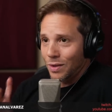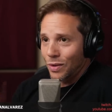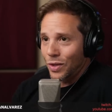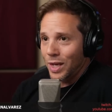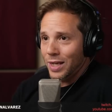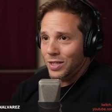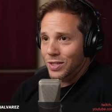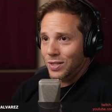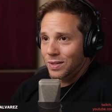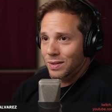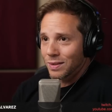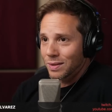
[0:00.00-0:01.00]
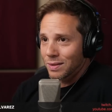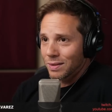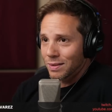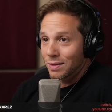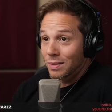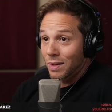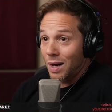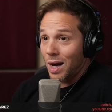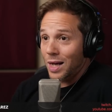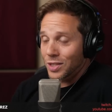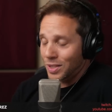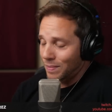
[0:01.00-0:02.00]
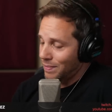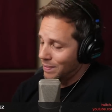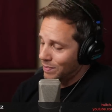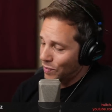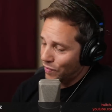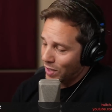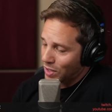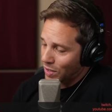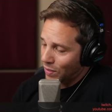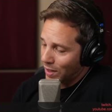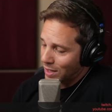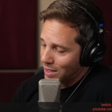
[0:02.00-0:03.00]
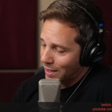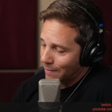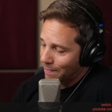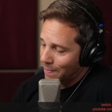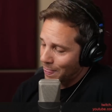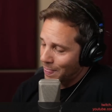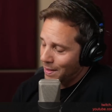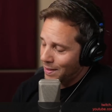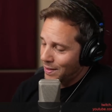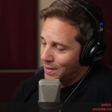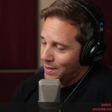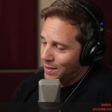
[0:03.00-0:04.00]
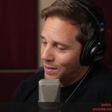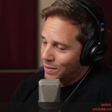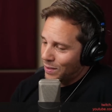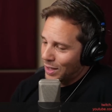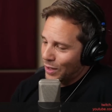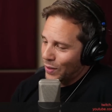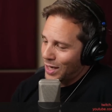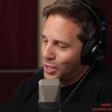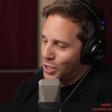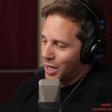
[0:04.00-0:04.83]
This awesome professional wrestling. We had a great